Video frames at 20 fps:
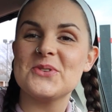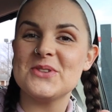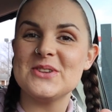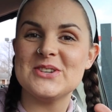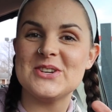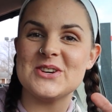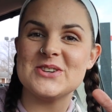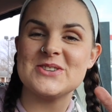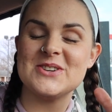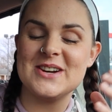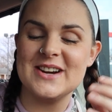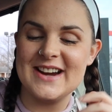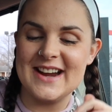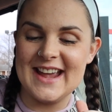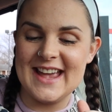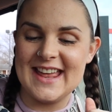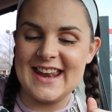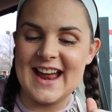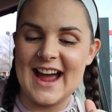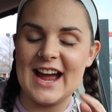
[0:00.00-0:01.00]
with each other,
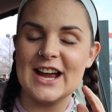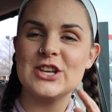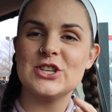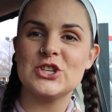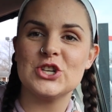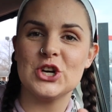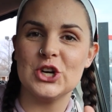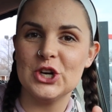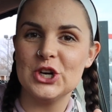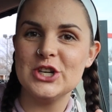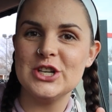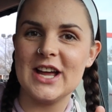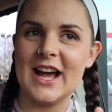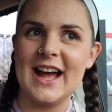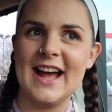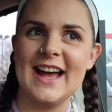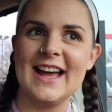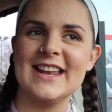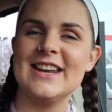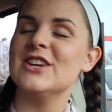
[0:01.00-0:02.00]
and I turned
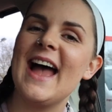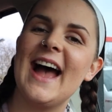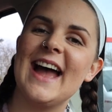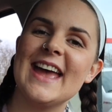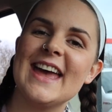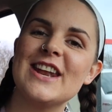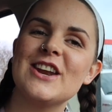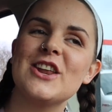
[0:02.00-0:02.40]
on, I